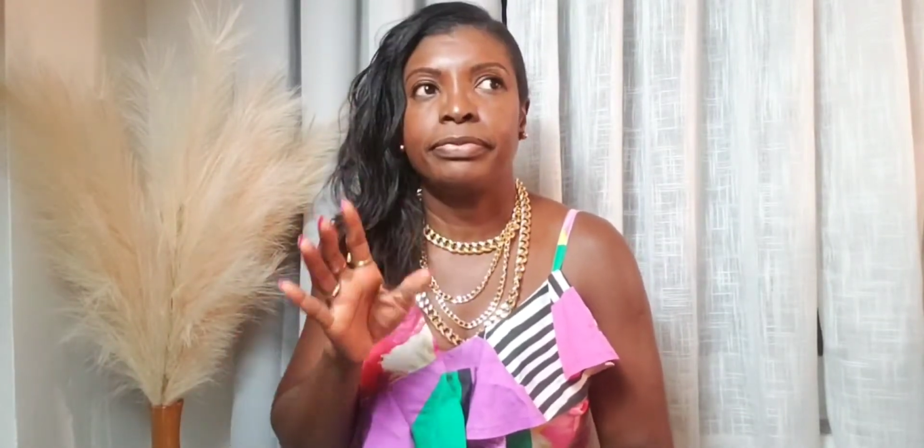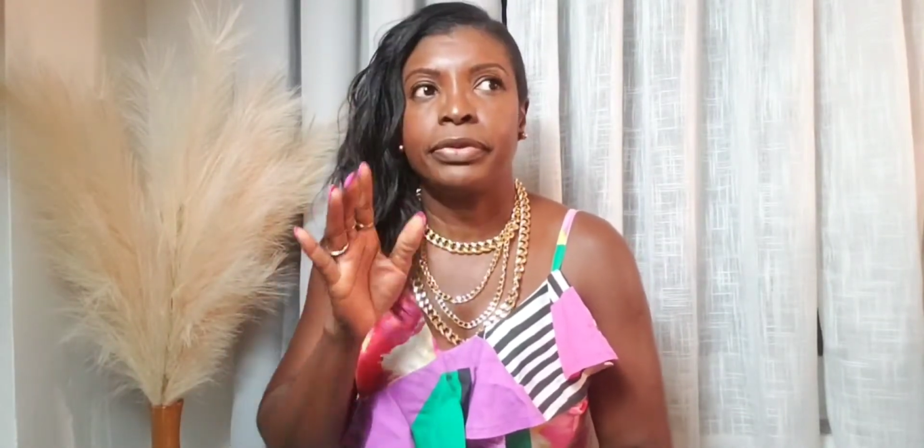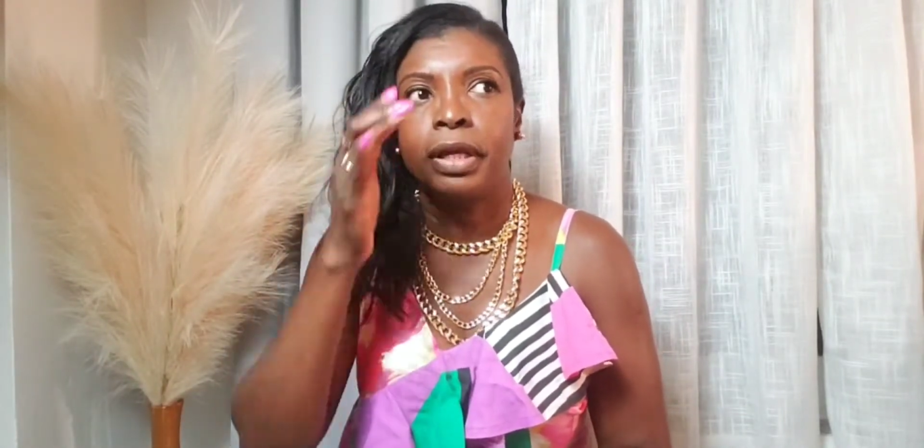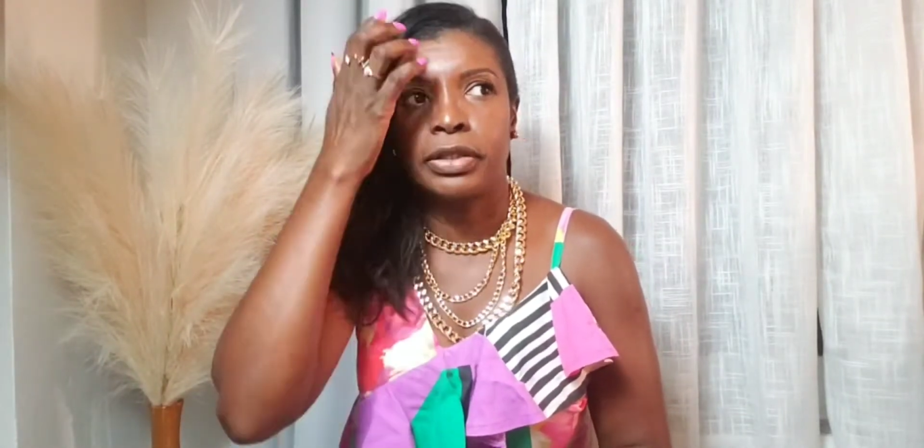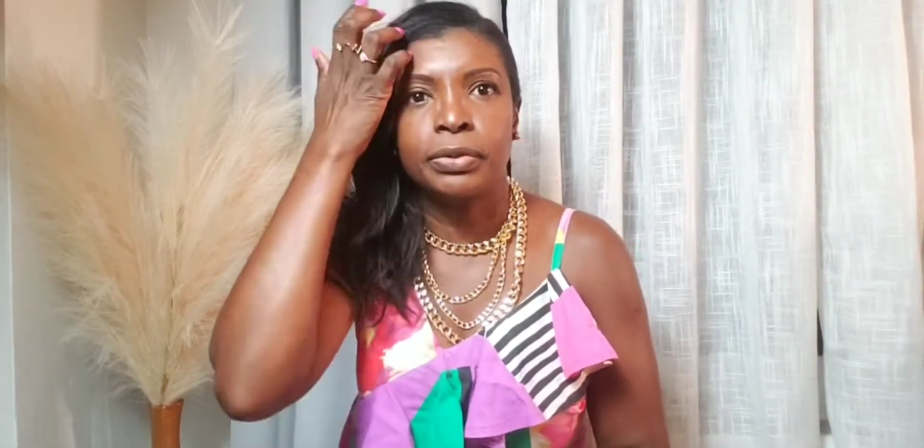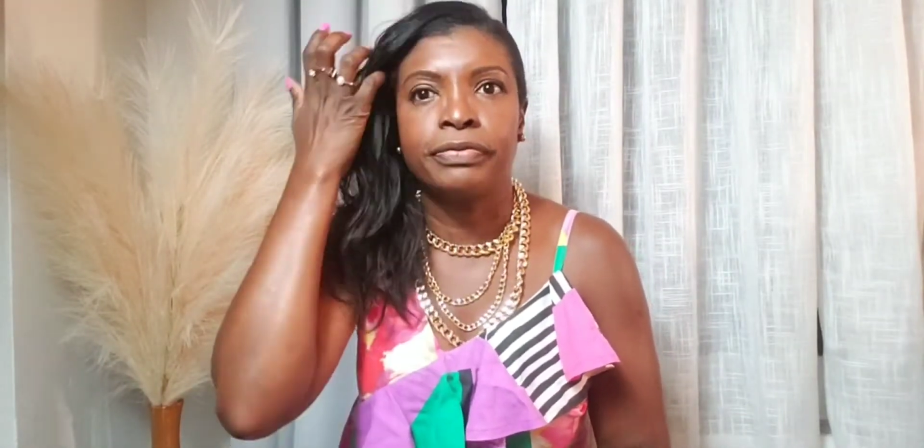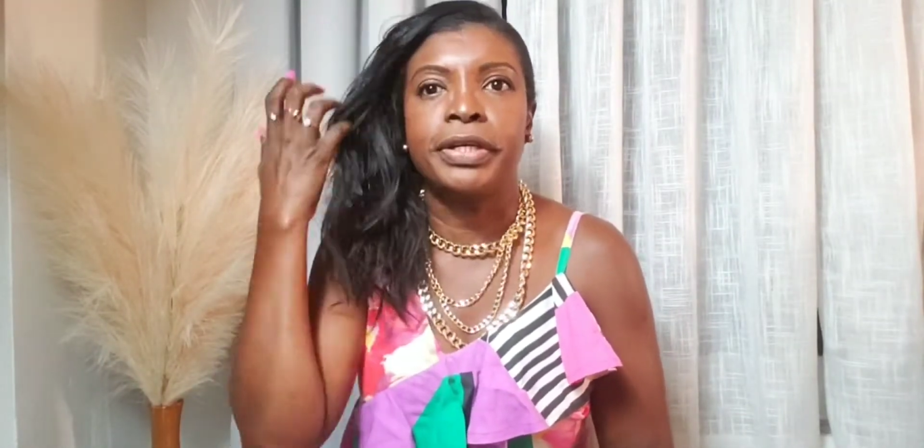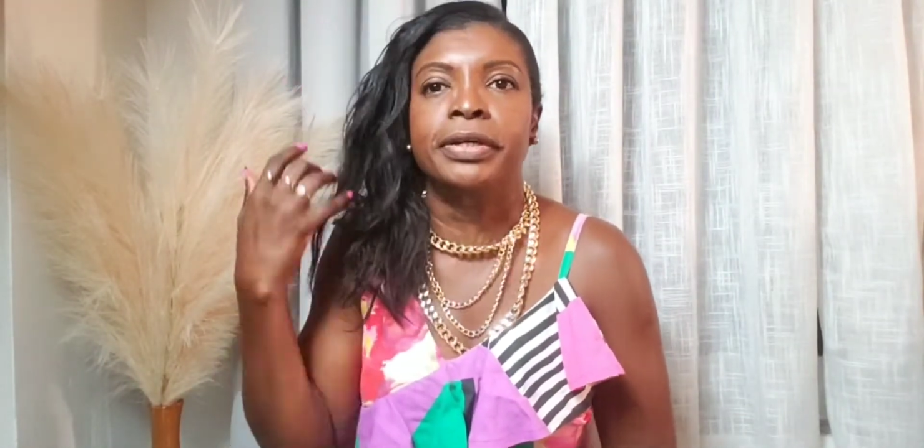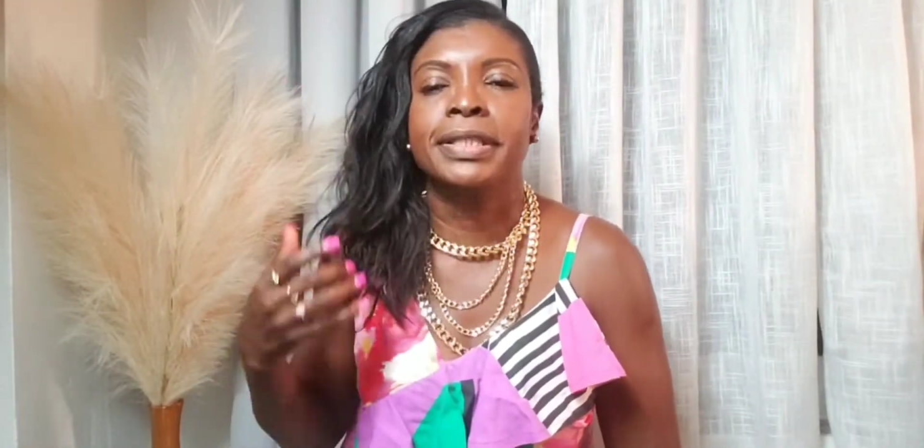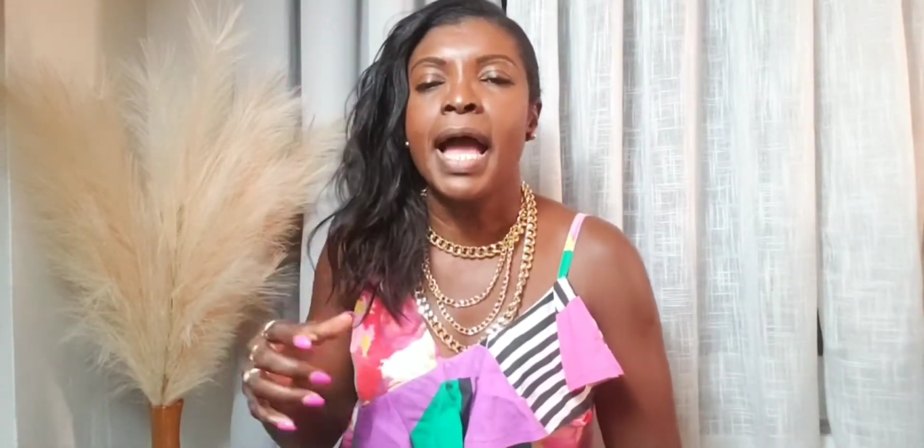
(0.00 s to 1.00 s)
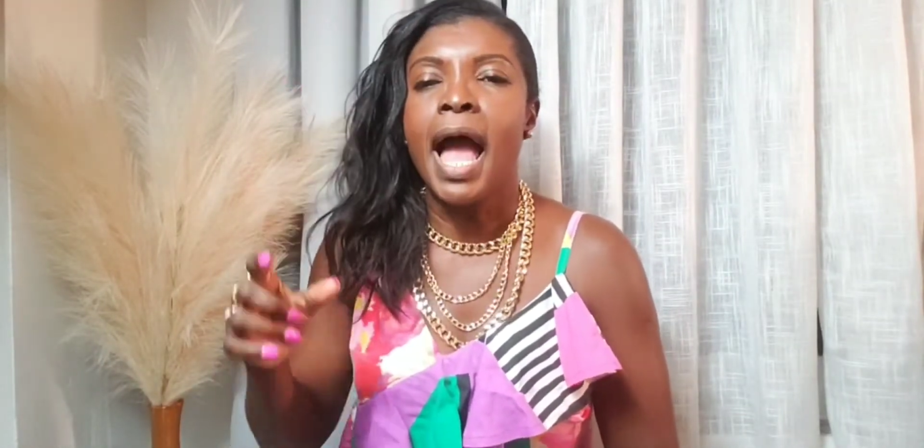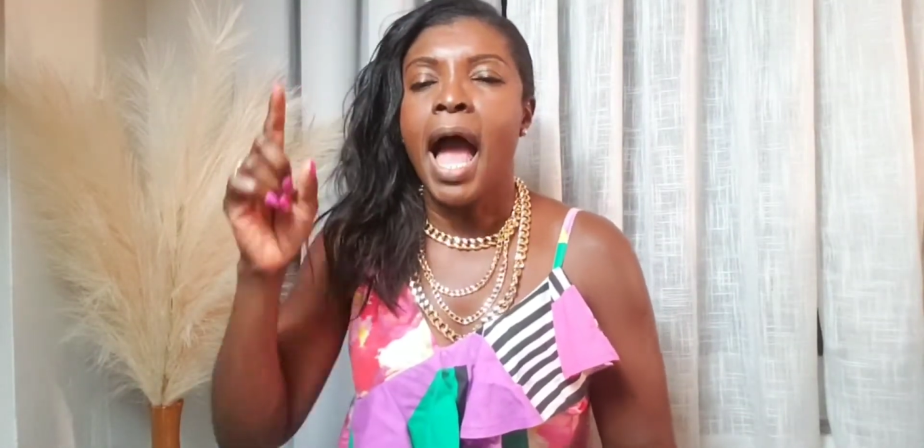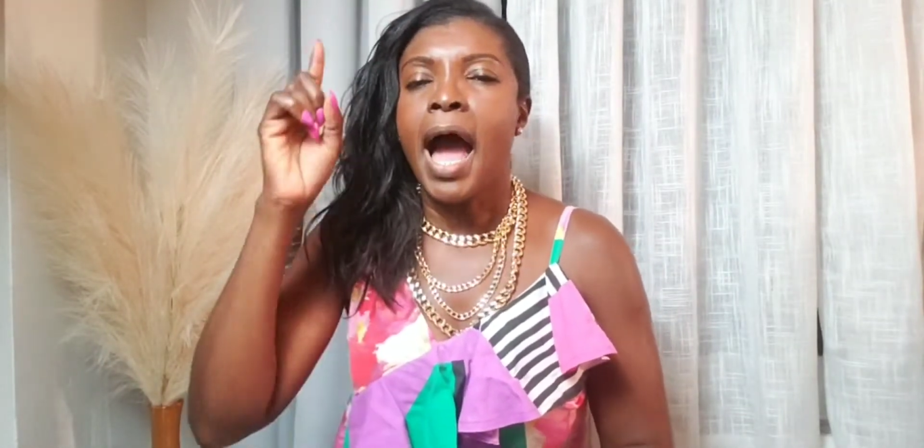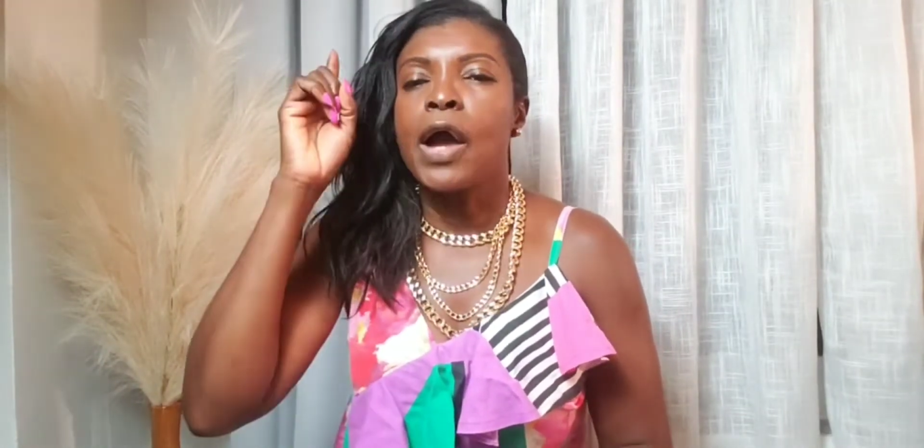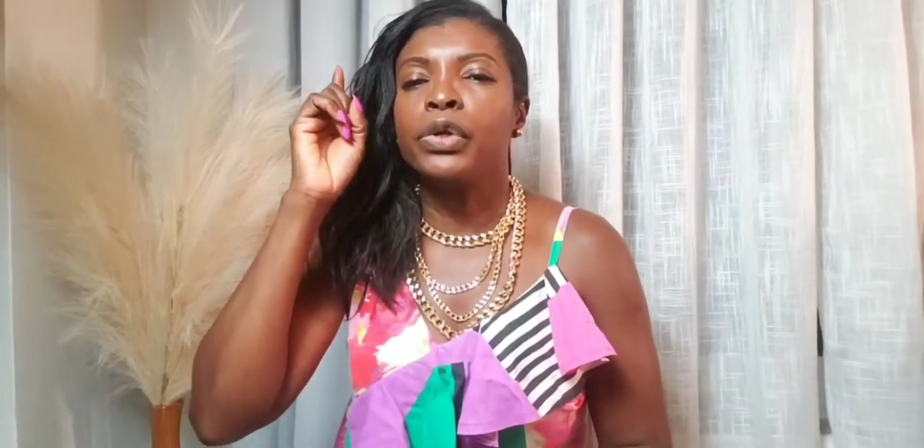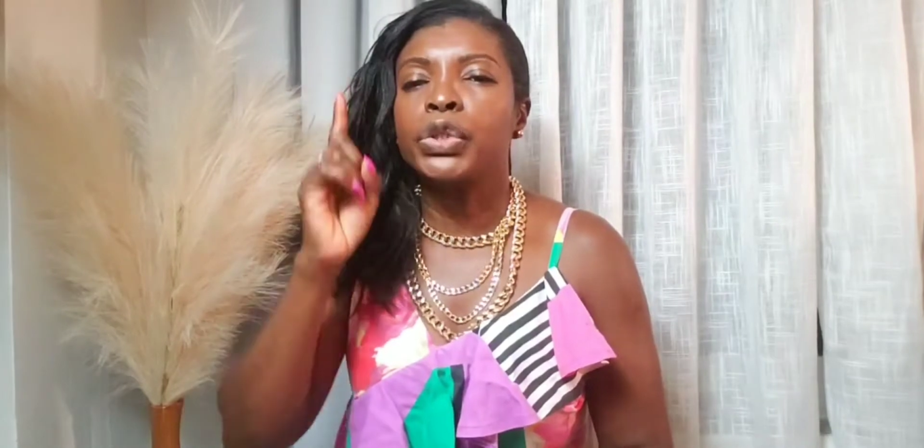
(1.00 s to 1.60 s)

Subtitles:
next two videos, I will